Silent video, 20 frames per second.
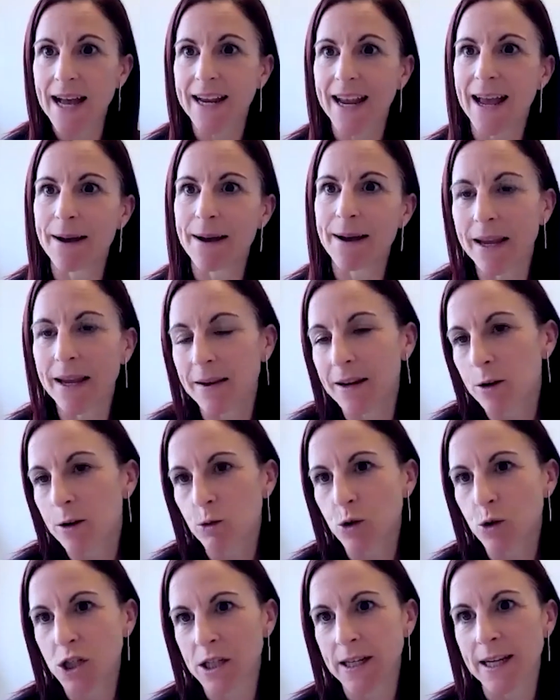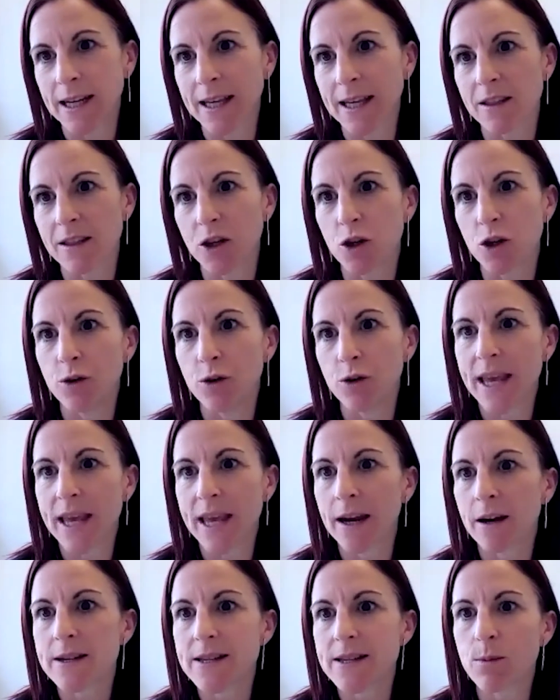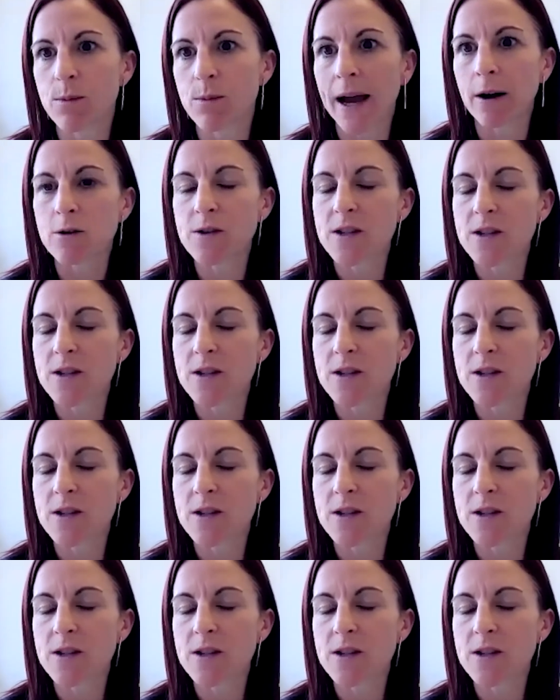coming and launching in the new year as well,